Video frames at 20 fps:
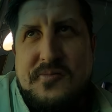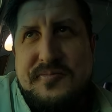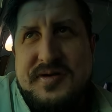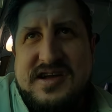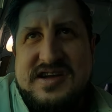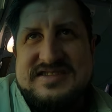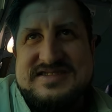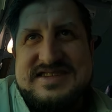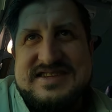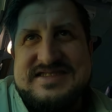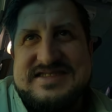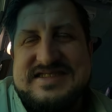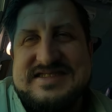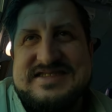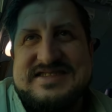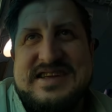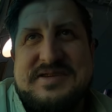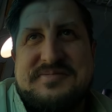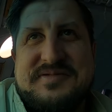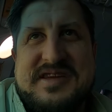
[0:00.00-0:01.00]
Because they said
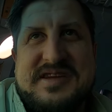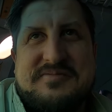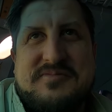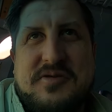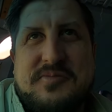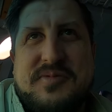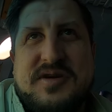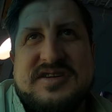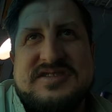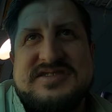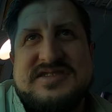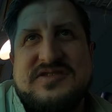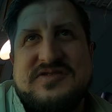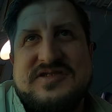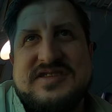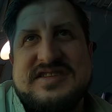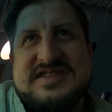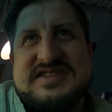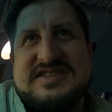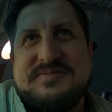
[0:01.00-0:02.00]
the same thing about
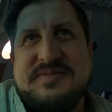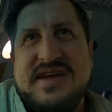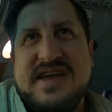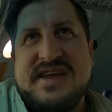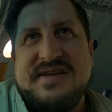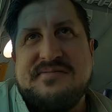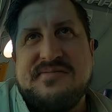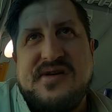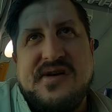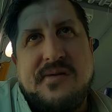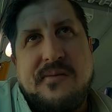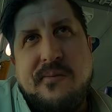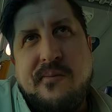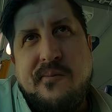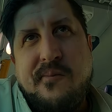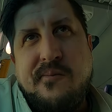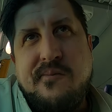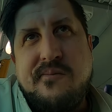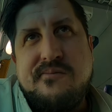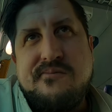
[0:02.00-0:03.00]
Barcelona and Spain, but
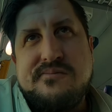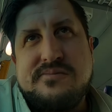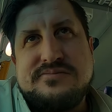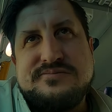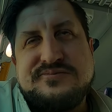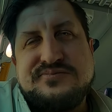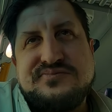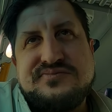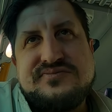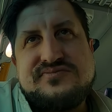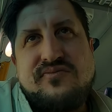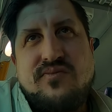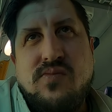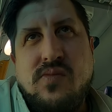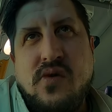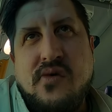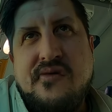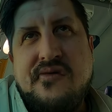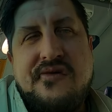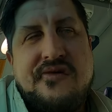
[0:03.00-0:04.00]
I
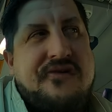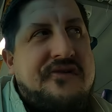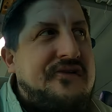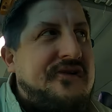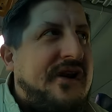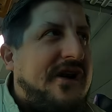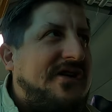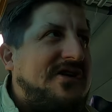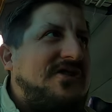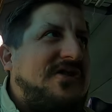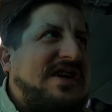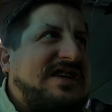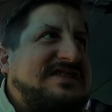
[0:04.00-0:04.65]
don't know.